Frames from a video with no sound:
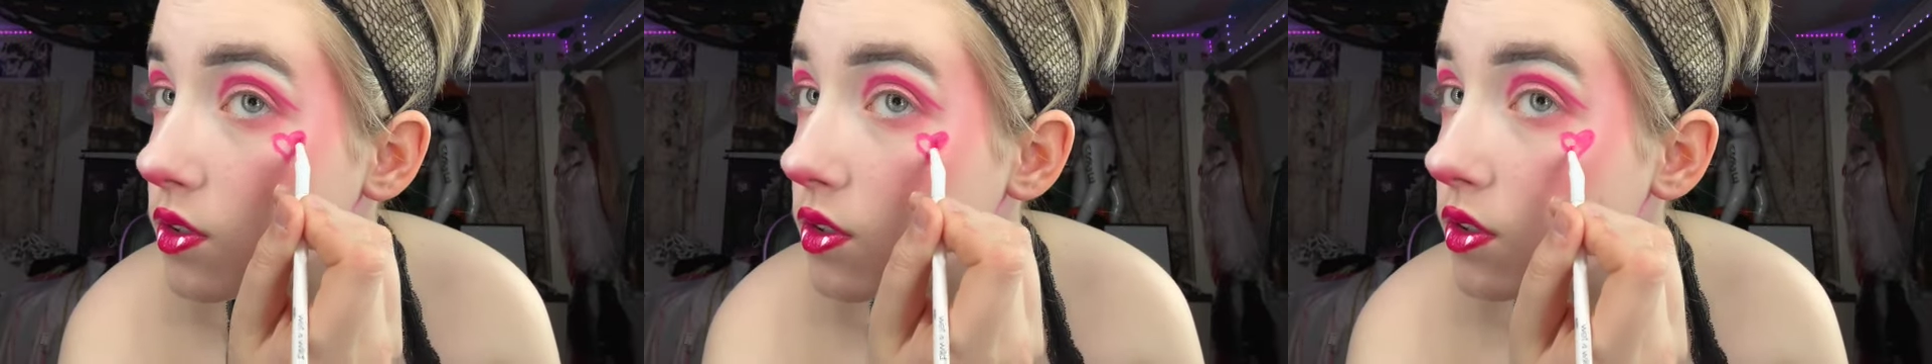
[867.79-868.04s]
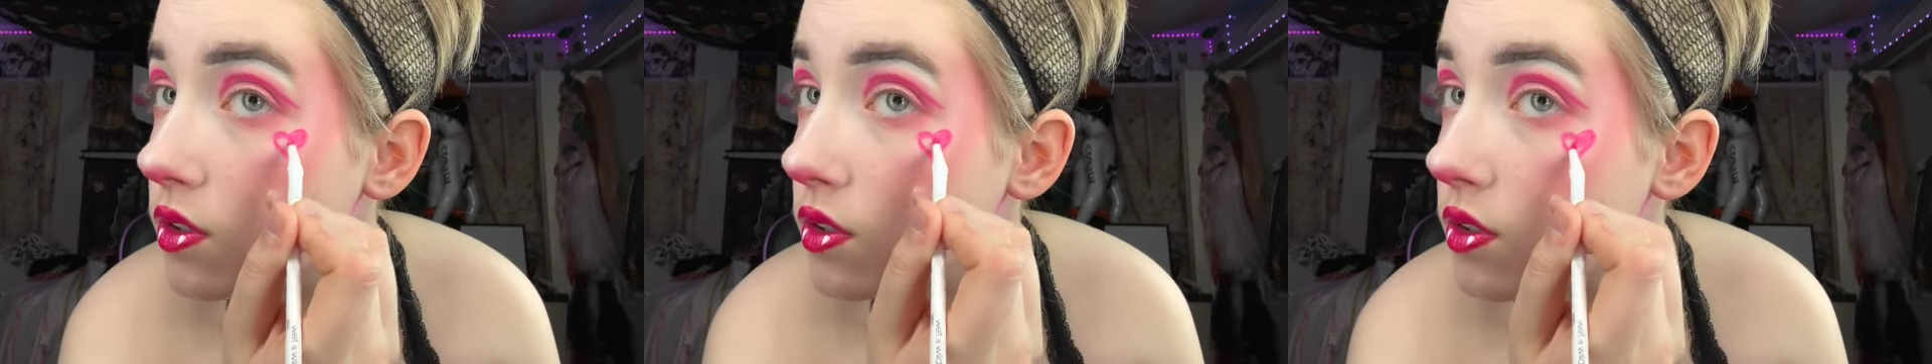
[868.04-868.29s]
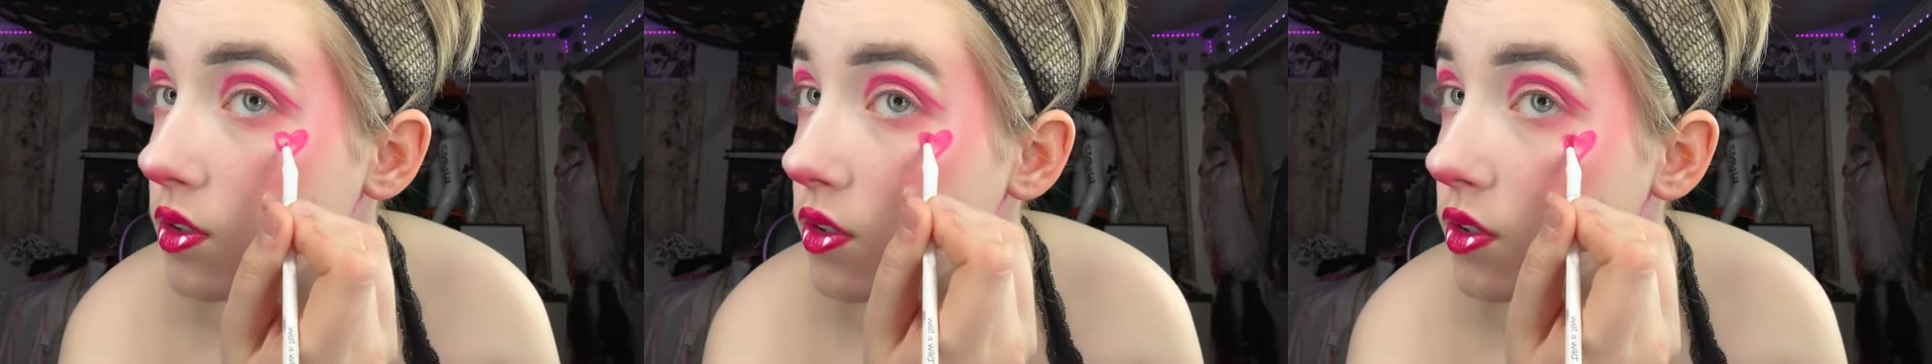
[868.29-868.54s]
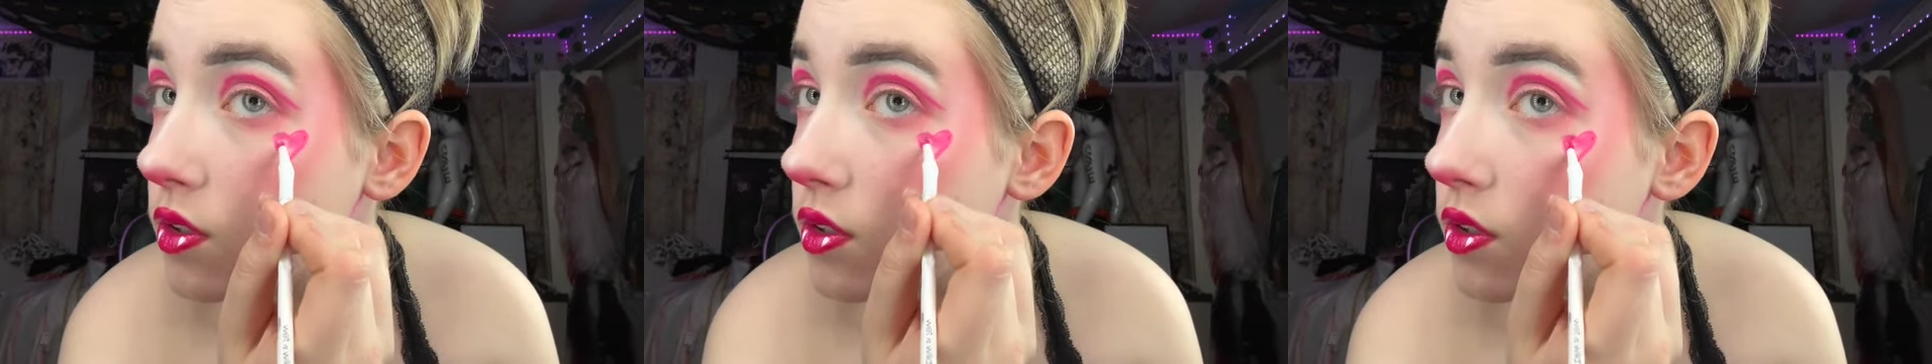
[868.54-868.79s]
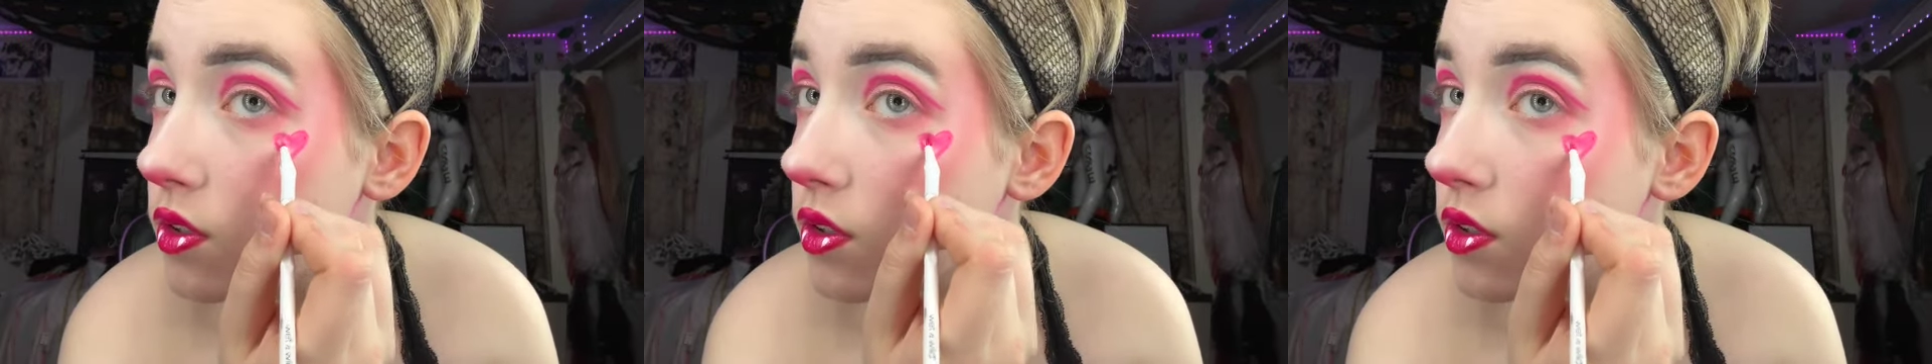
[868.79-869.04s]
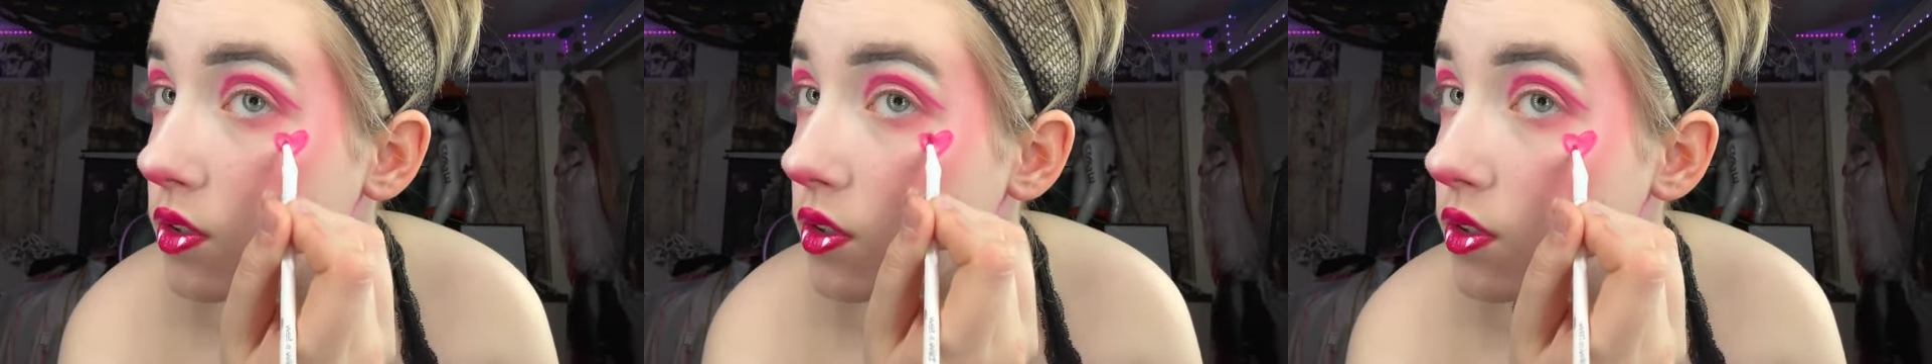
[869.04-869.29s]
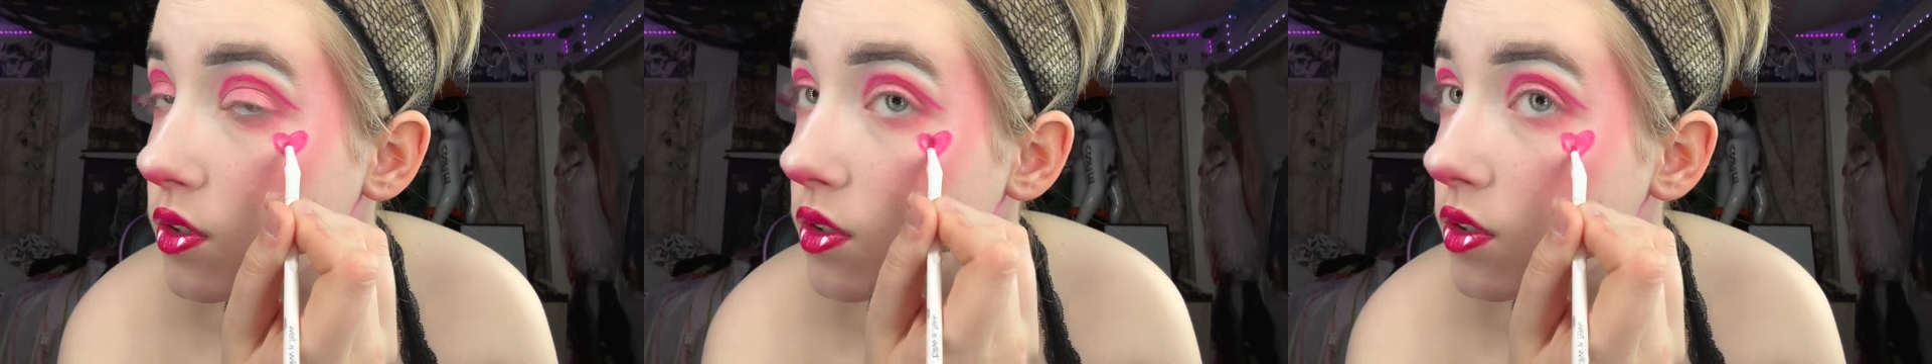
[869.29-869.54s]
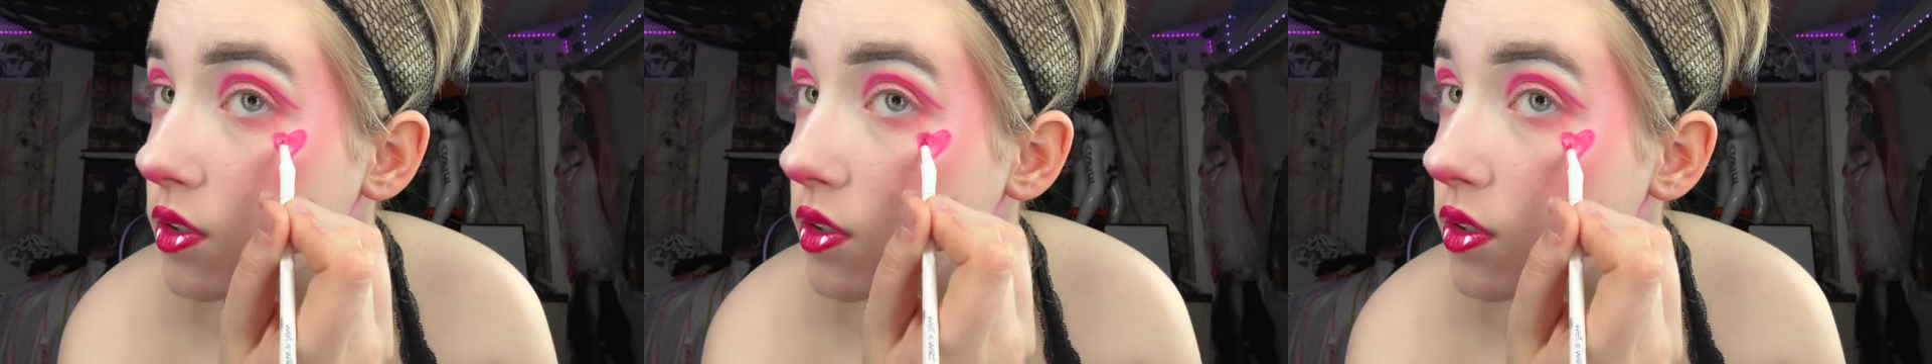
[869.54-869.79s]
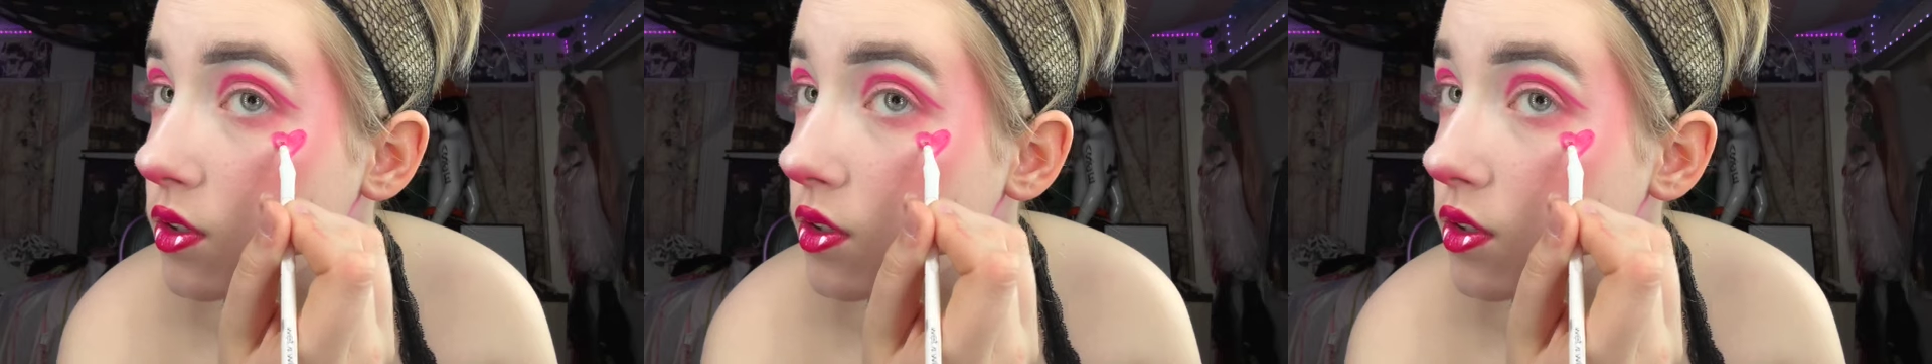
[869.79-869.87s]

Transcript: I thought I was gonna look so bad.